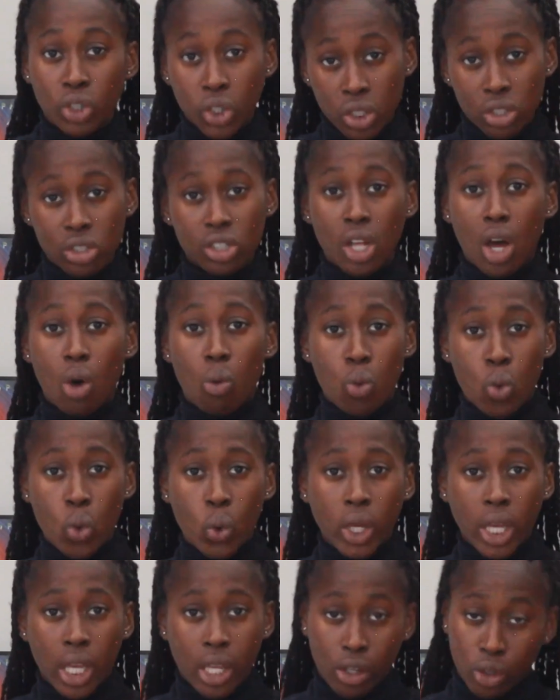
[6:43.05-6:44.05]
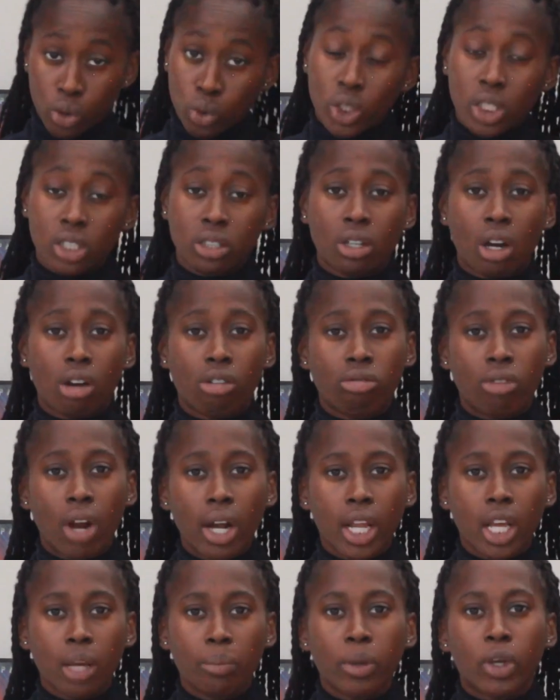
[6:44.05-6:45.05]
You can start walking, and you can start
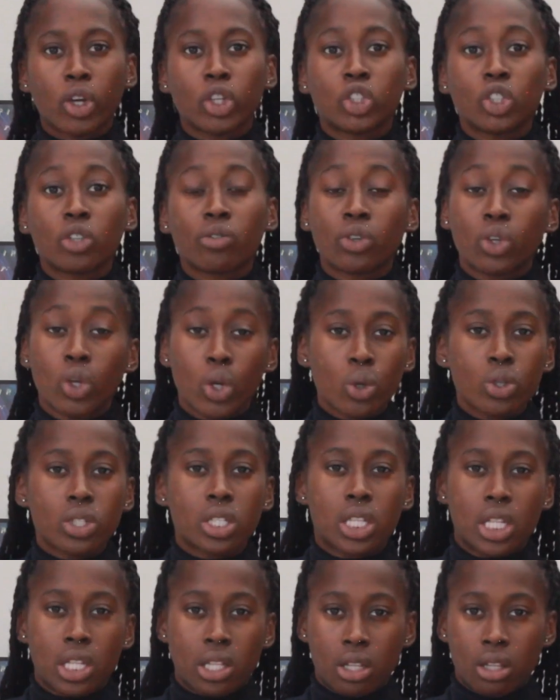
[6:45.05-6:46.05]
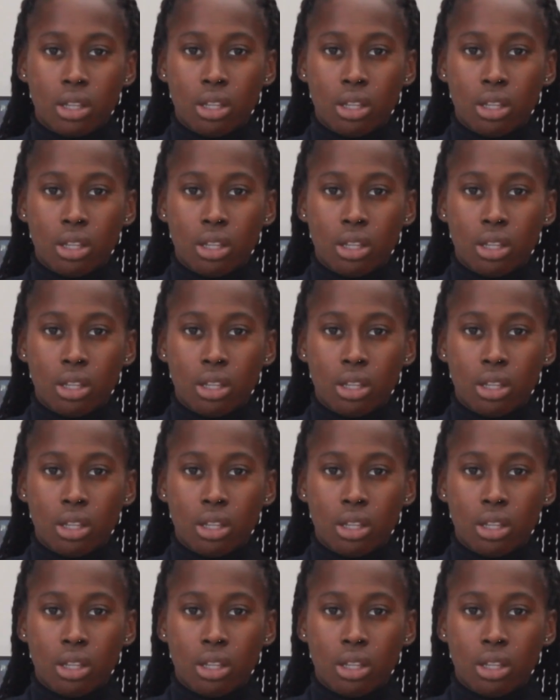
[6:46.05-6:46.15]
running, because you've used